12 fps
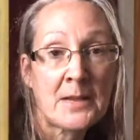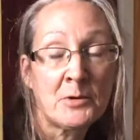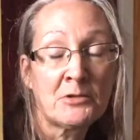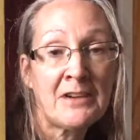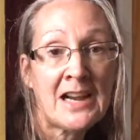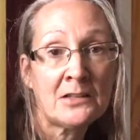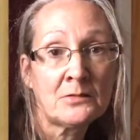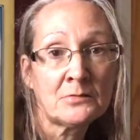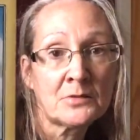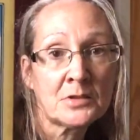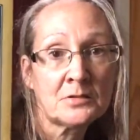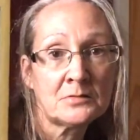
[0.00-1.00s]

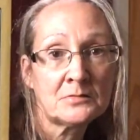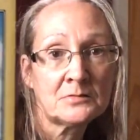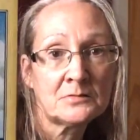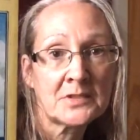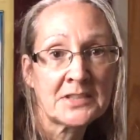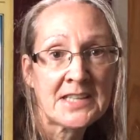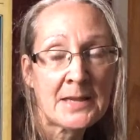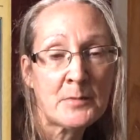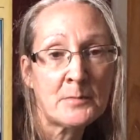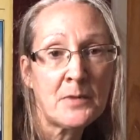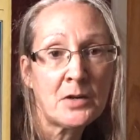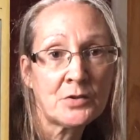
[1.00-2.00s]
ground the same
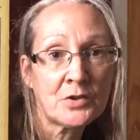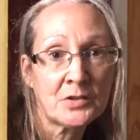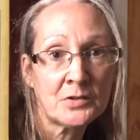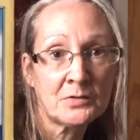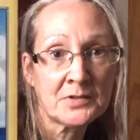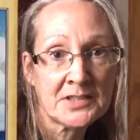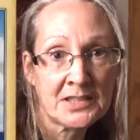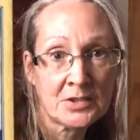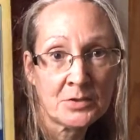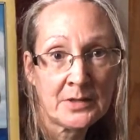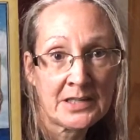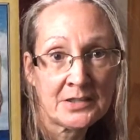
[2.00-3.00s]
emotional
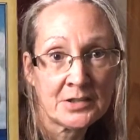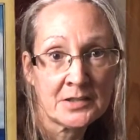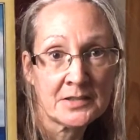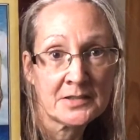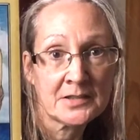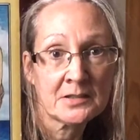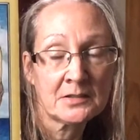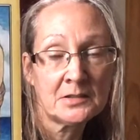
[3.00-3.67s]
situations.